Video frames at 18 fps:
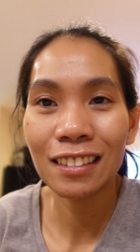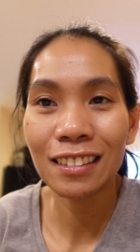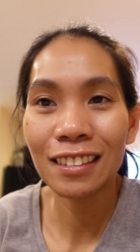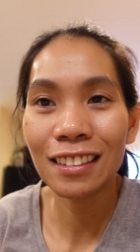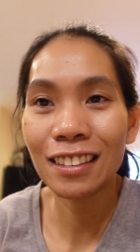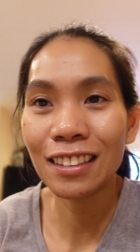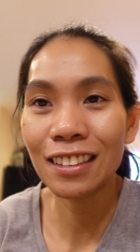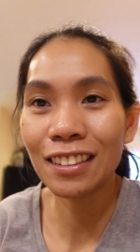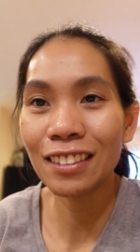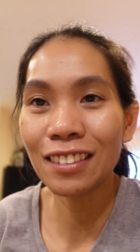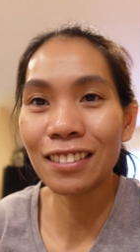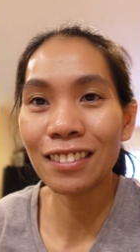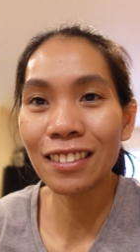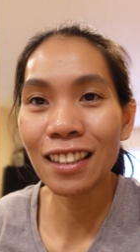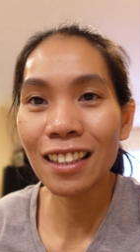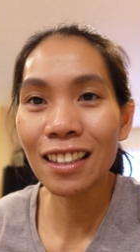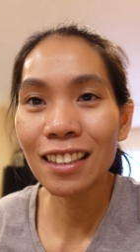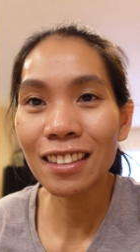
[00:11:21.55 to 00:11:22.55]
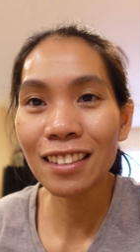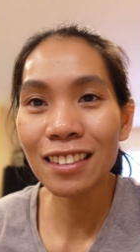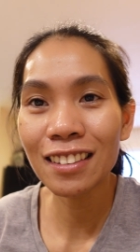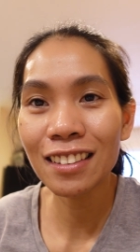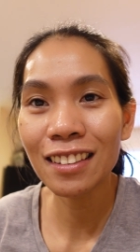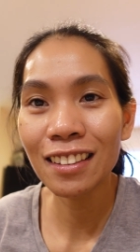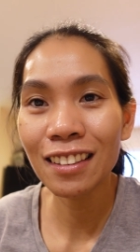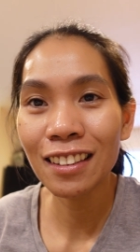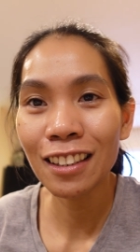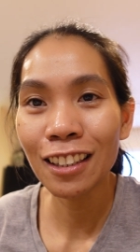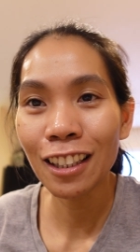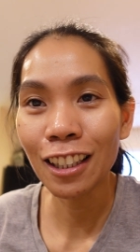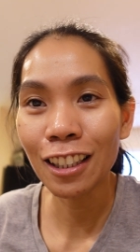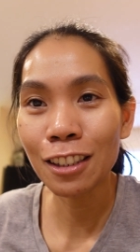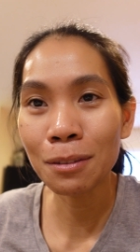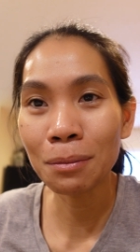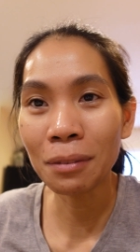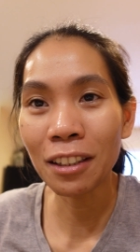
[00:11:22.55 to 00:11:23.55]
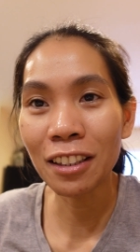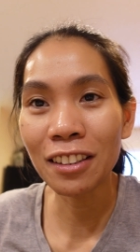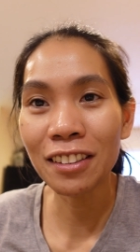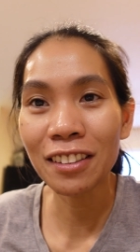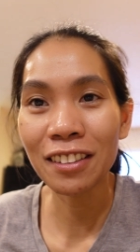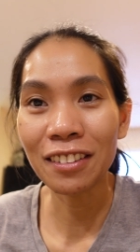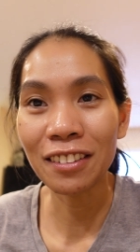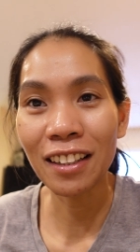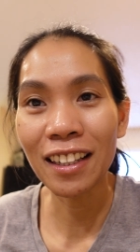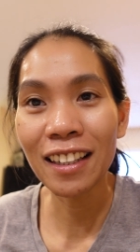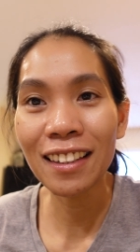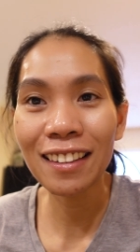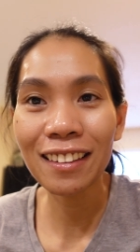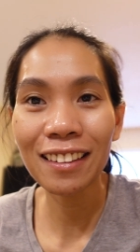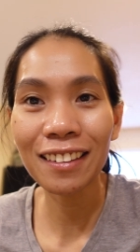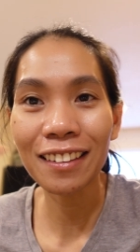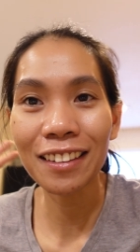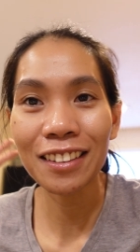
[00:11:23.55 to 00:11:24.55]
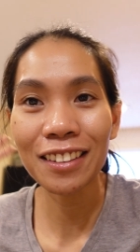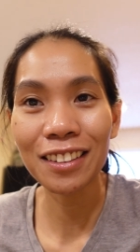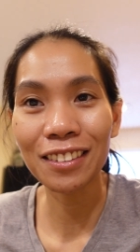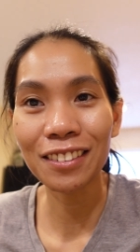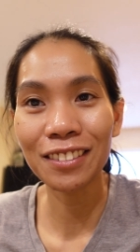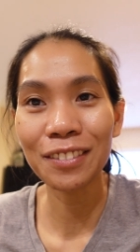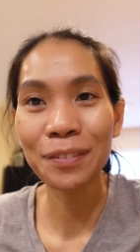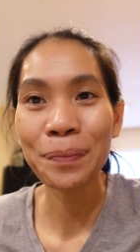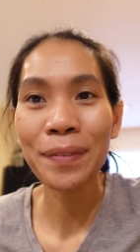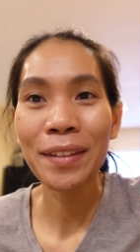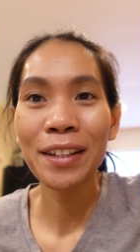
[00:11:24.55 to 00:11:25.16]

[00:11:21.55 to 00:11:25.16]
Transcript: There you go, guys. It's blurry, right? So